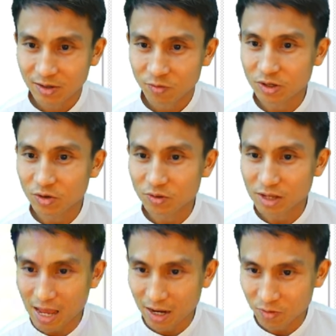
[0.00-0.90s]
we know the
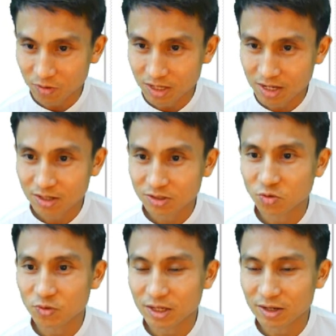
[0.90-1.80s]
angle here, so
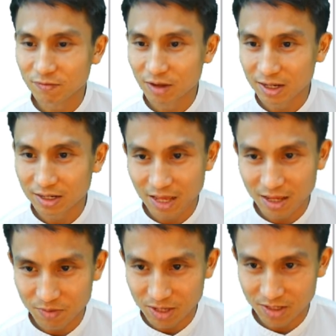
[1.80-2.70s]
we can find the
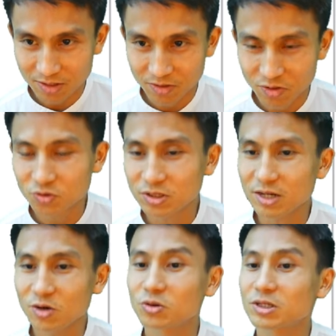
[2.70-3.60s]
AB
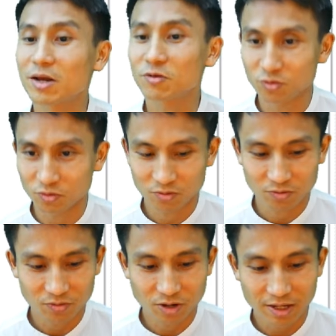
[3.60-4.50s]
using cosine rule,
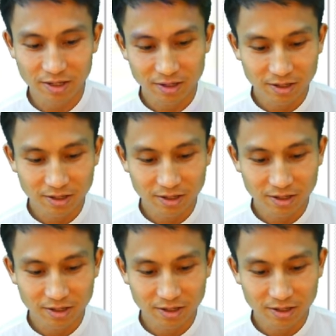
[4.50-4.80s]
right?